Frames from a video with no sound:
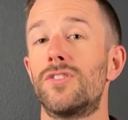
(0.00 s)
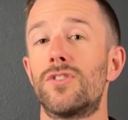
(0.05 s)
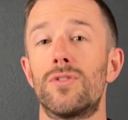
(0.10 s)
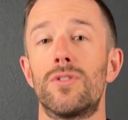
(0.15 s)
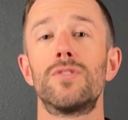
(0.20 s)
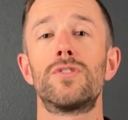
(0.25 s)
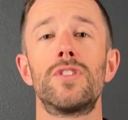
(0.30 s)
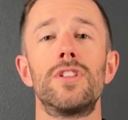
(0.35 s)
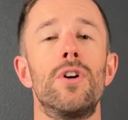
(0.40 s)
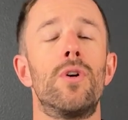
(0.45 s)
So
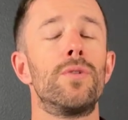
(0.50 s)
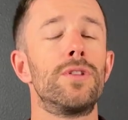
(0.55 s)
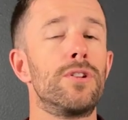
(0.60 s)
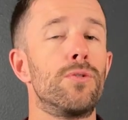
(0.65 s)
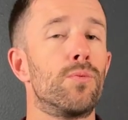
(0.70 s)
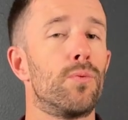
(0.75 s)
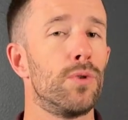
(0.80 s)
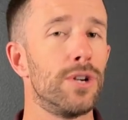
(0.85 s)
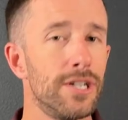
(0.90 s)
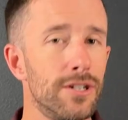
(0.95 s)
those are the only
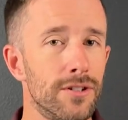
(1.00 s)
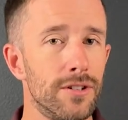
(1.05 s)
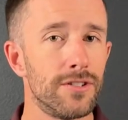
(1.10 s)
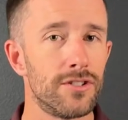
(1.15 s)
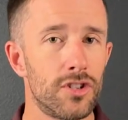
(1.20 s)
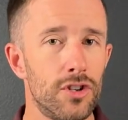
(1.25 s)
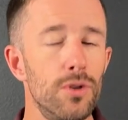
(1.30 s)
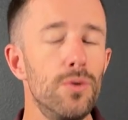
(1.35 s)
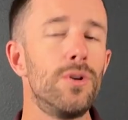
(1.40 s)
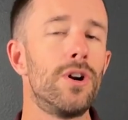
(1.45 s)
real
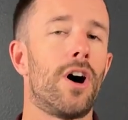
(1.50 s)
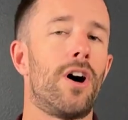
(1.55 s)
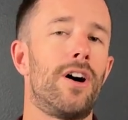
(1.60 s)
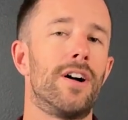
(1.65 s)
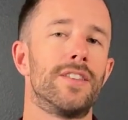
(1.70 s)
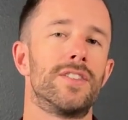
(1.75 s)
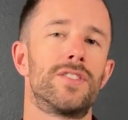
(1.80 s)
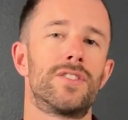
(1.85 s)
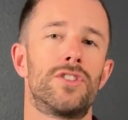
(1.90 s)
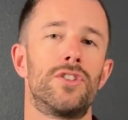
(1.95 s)
two
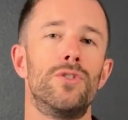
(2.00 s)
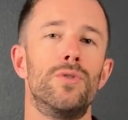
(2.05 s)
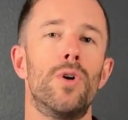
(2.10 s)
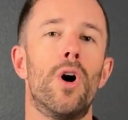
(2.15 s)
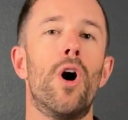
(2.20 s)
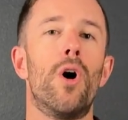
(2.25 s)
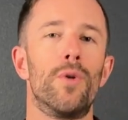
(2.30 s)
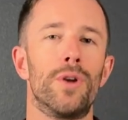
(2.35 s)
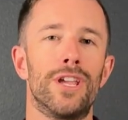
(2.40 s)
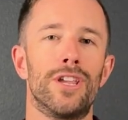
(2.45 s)
cons
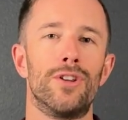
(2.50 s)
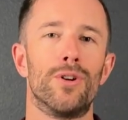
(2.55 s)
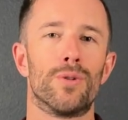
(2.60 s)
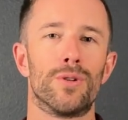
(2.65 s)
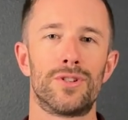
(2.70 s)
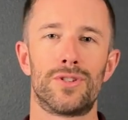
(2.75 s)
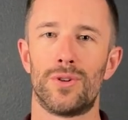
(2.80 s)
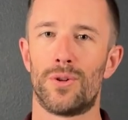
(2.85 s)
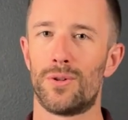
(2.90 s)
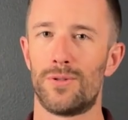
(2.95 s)
to owning
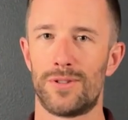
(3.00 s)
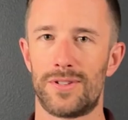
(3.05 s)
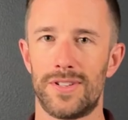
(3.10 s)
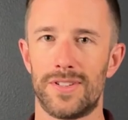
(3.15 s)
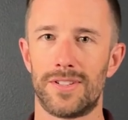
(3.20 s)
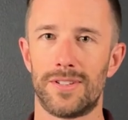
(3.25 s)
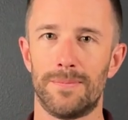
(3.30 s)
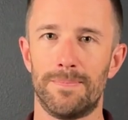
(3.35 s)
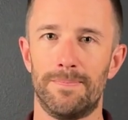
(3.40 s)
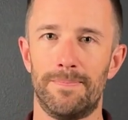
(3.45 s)
your solar
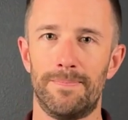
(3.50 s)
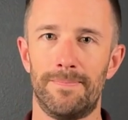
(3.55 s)
system.